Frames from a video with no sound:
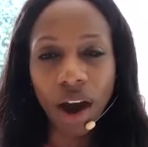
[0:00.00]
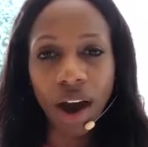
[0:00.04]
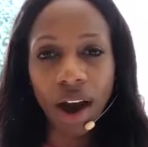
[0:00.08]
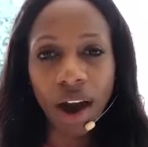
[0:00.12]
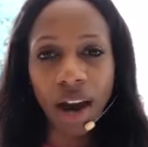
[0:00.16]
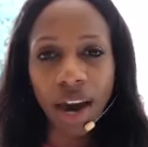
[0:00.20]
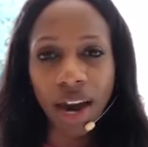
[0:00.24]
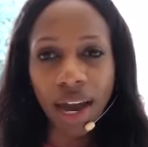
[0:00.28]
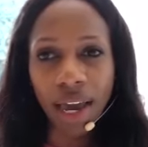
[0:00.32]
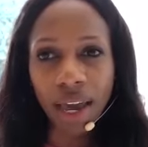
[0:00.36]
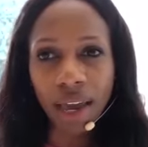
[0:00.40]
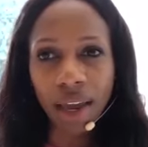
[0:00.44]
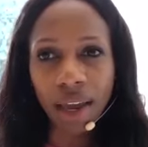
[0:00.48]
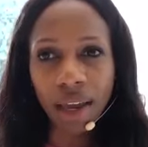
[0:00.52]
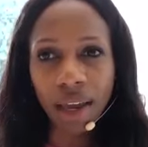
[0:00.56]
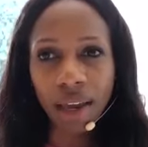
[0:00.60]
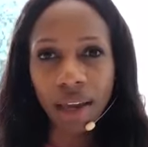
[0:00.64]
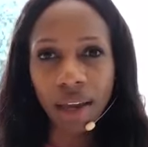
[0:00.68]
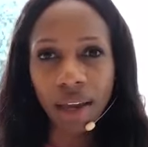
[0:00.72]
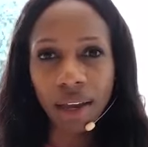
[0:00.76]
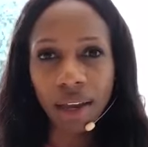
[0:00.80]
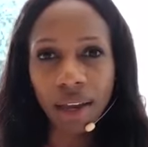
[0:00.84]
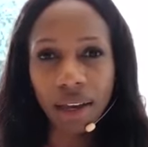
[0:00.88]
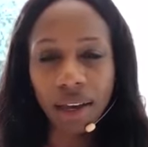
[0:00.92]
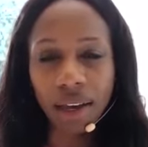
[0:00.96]
I
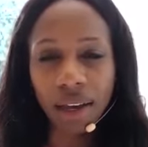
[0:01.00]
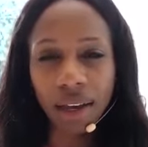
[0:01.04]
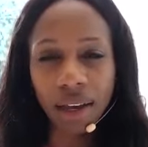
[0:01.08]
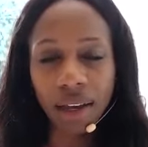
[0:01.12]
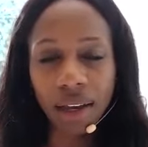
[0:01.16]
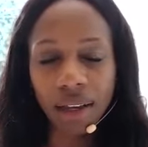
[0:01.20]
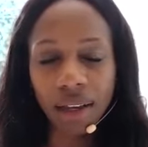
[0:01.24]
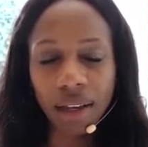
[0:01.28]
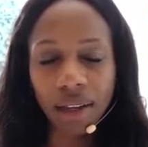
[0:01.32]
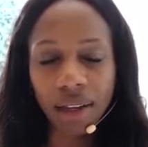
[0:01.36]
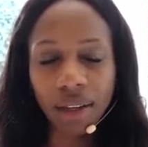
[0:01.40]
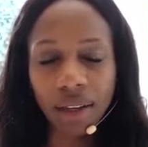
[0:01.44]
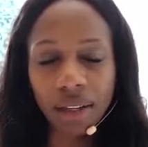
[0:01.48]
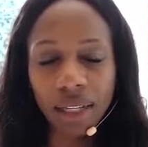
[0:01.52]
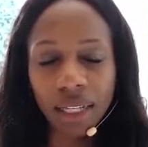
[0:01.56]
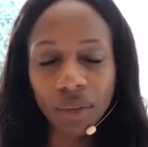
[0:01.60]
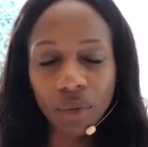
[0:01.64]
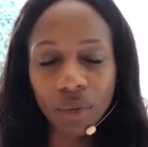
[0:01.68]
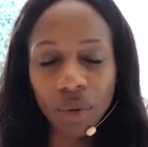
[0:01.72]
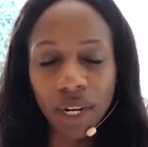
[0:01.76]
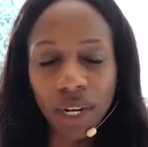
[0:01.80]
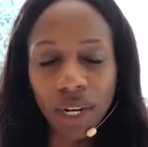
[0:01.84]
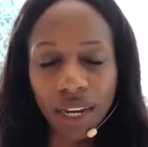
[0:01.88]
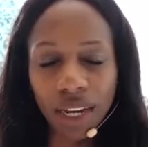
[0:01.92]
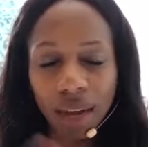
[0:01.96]

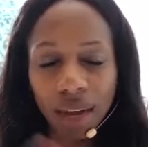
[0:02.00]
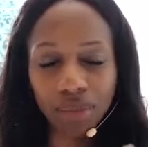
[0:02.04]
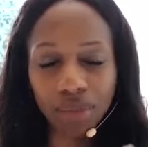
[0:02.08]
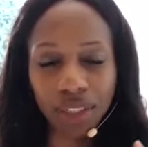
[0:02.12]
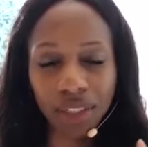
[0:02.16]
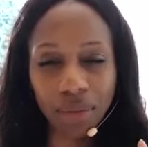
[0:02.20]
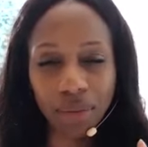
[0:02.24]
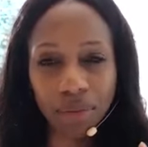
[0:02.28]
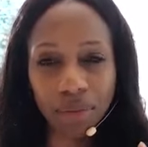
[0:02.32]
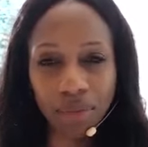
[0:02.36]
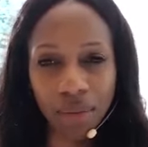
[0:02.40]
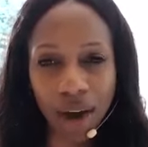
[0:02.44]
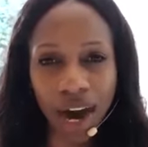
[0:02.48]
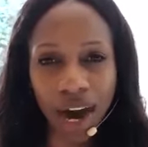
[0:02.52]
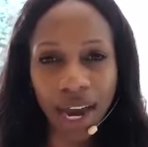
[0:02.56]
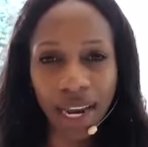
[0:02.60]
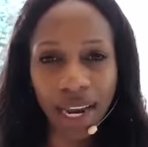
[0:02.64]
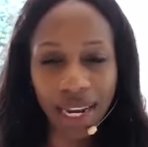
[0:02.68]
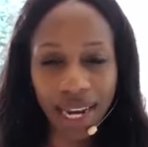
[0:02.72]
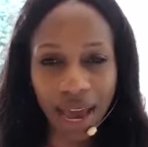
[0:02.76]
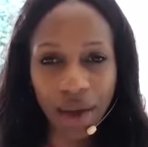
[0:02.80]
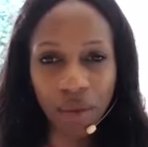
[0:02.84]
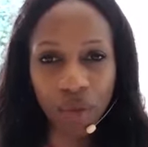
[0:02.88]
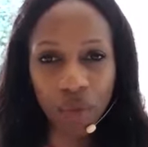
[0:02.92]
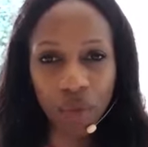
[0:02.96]
when it comes to my
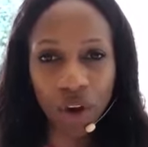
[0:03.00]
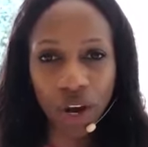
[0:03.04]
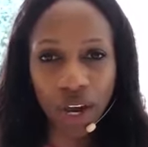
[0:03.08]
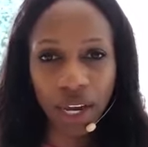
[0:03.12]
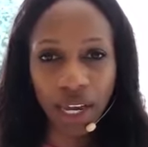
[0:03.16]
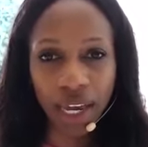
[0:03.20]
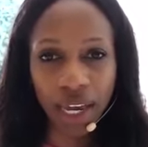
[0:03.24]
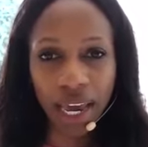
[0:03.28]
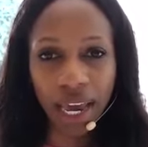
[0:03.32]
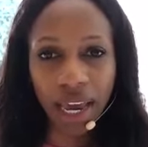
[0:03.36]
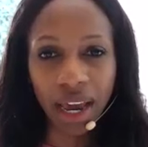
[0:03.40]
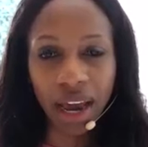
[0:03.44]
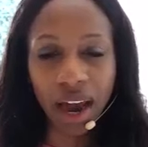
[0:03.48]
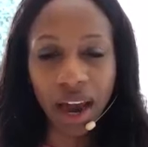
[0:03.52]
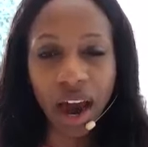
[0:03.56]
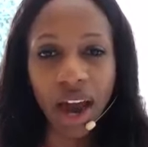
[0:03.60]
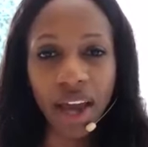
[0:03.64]
networking,